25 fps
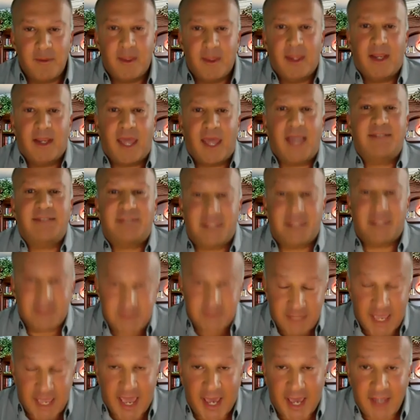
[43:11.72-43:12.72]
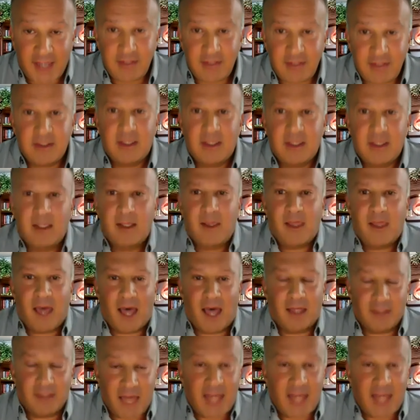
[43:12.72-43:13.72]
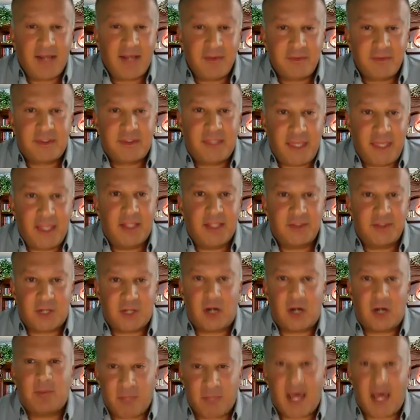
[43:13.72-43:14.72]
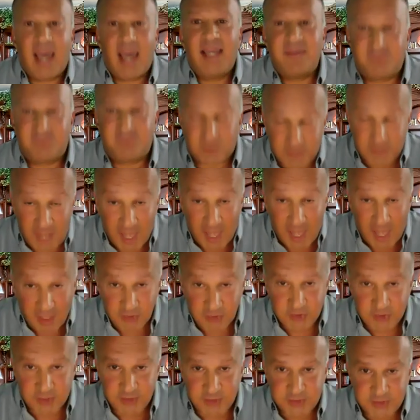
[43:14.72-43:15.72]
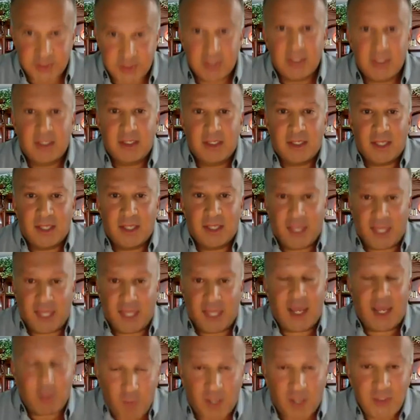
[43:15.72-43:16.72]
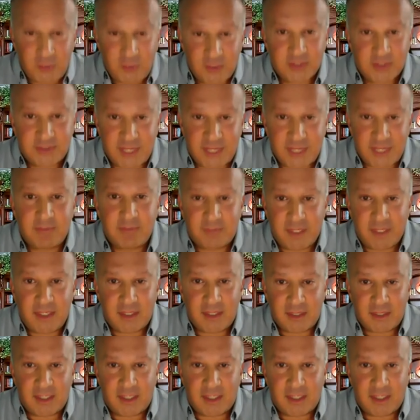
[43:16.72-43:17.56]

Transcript: And I said, Dad, a lot of kids are applying for colleges, and I want to do the same thing.